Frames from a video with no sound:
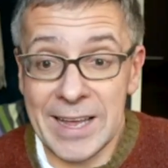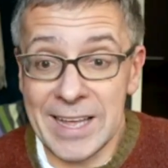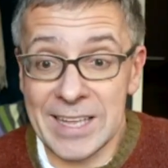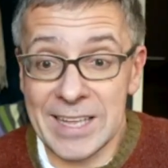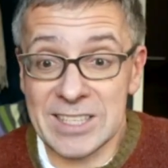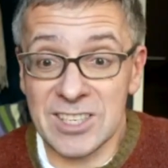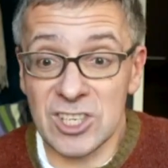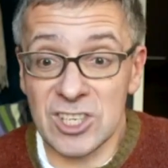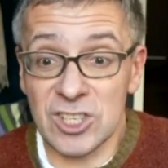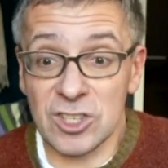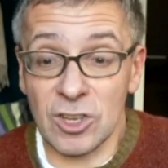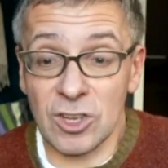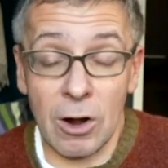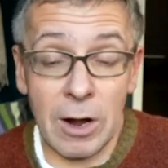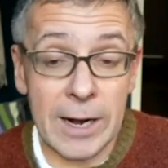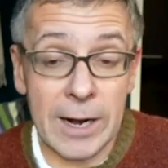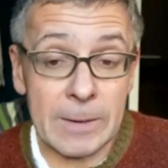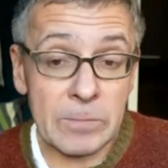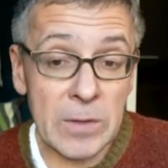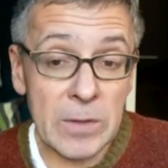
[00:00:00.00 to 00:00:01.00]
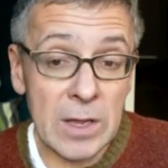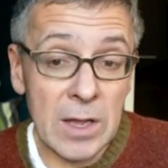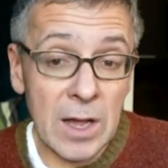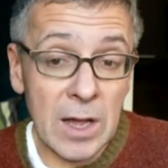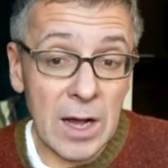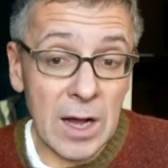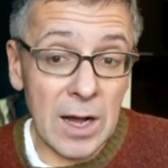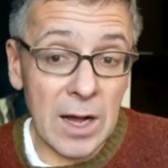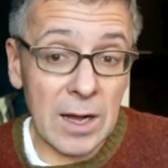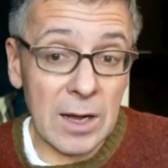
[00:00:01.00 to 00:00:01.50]
It's a start.
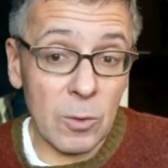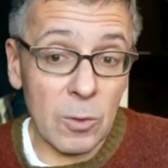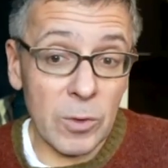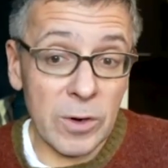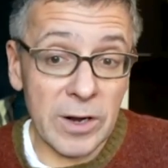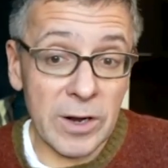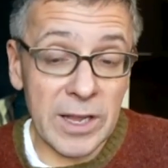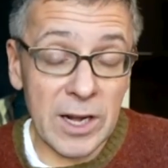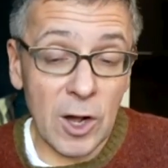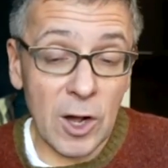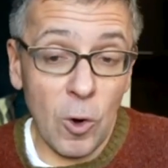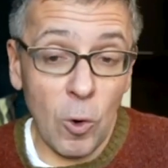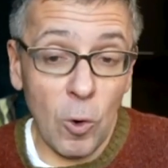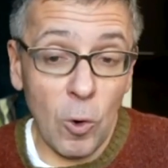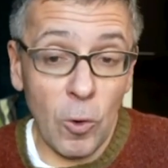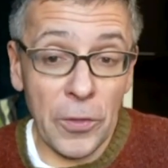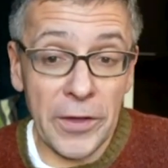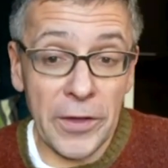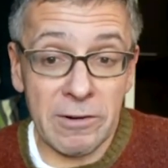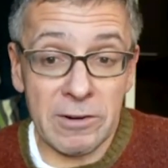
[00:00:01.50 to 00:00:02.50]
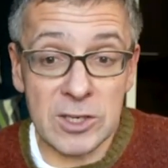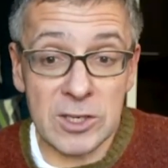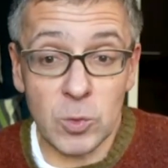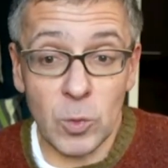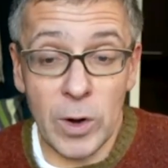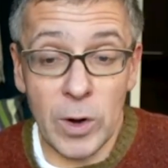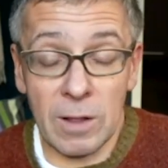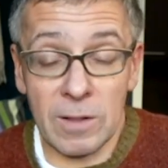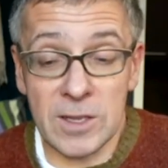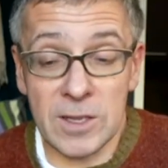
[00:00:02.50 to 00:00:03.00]
We're in a hole there
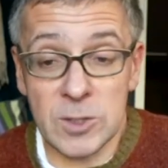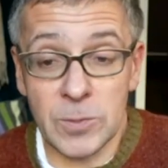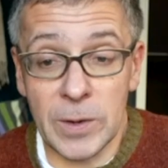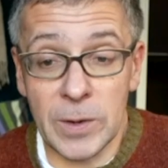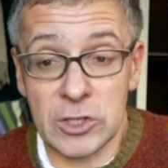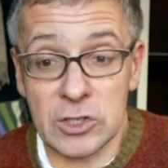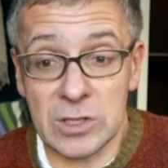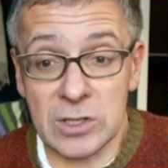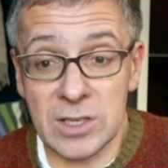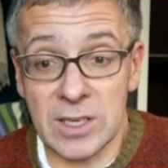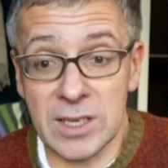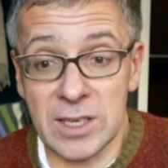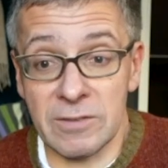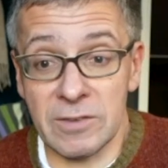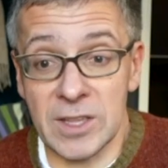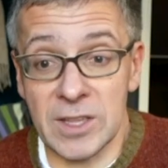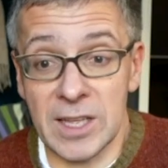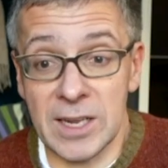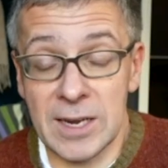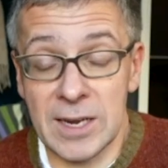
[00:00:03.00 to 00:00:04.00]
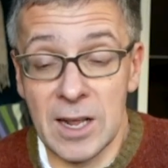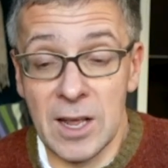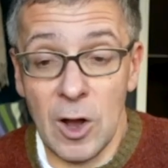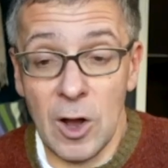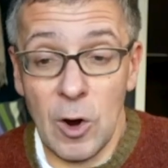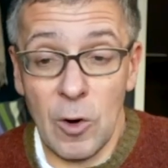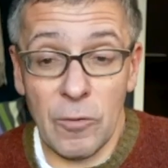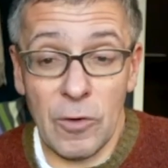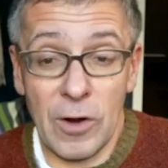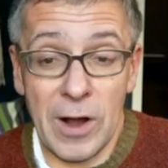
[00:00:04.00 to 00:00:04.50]
as well, especially given that
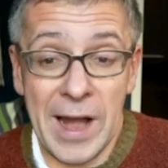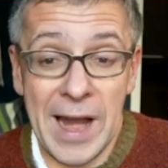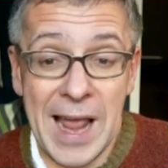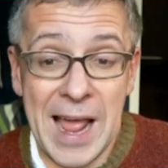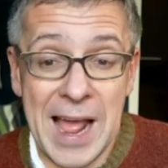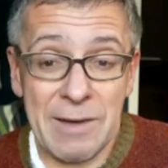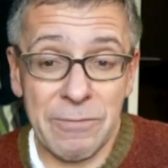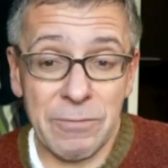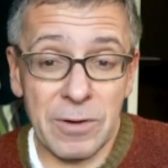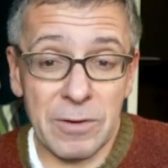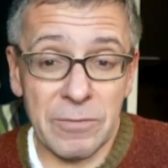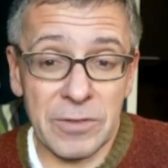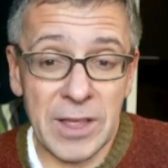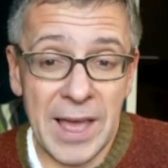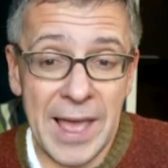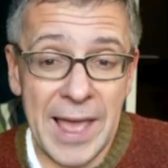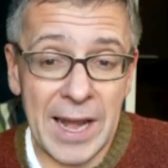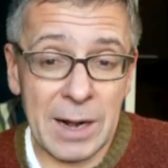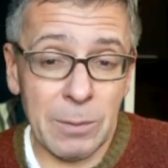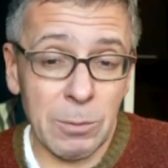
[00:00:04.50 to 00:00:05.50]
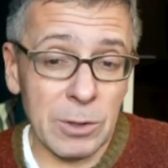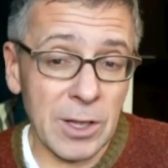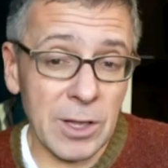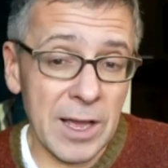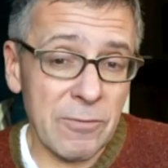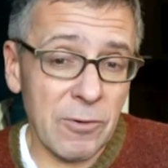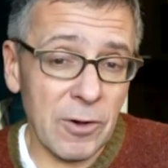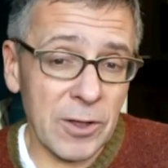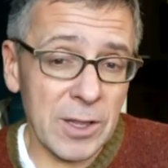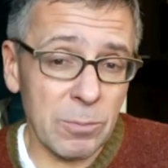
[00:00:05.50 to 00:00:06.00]
over half of the animal
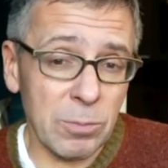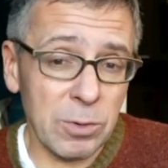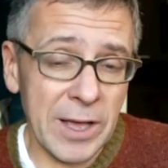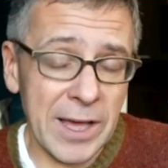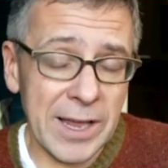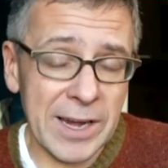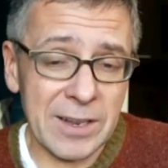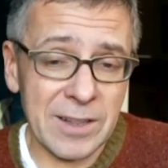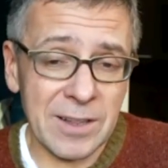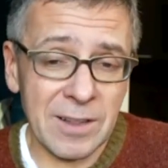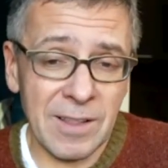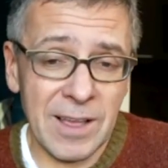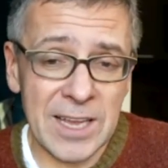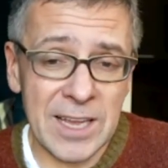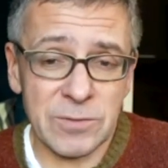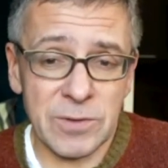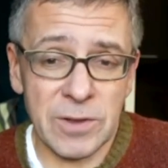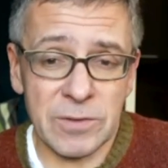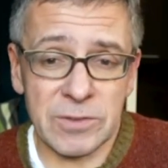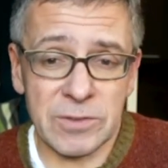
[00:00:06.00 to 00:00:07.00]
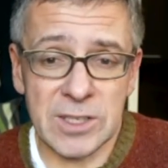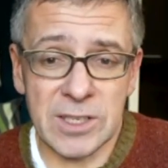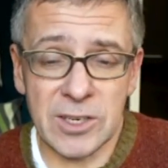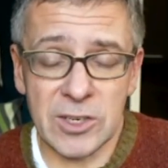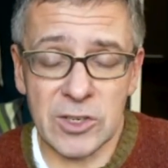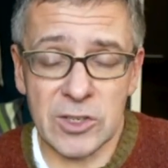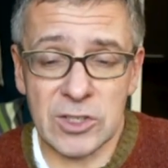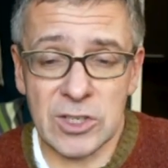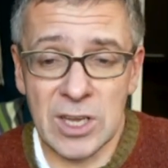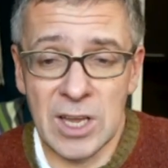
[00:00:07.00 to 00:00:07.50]
life on the planet in the last 50
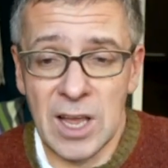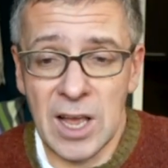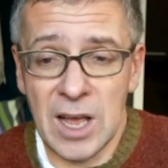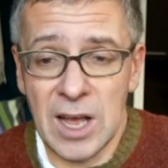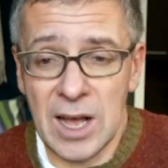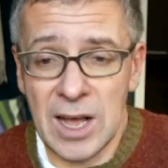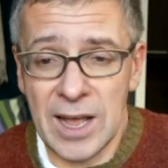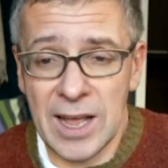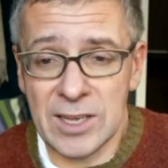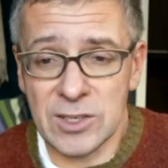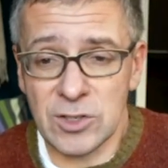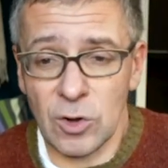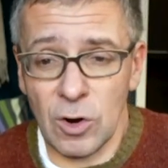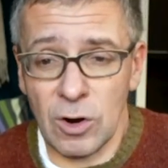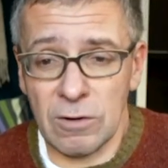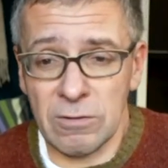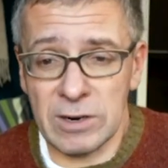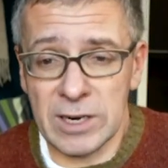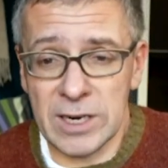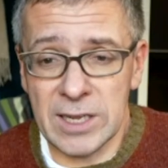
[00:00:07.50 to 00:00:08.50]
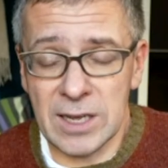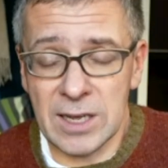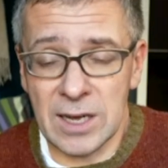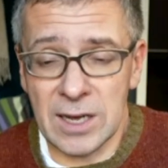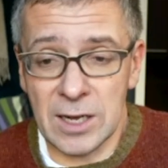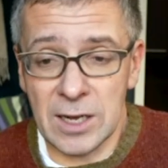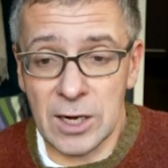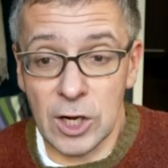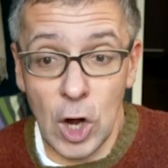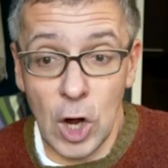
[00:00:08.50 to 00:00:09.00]
years has already
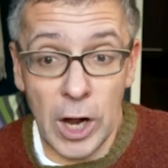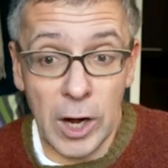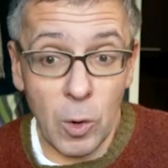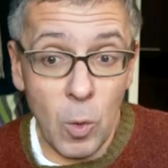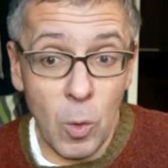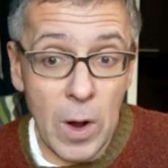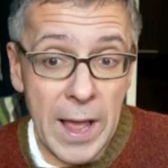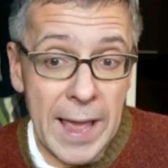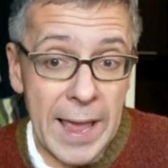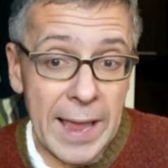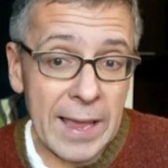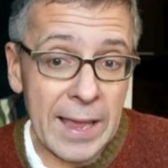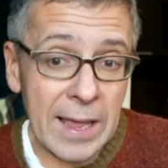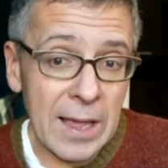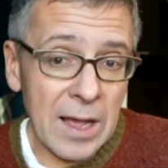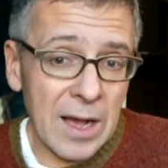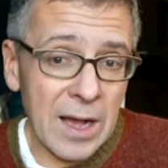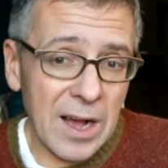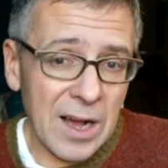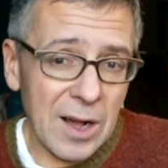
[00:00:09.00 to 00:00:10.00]
gone away.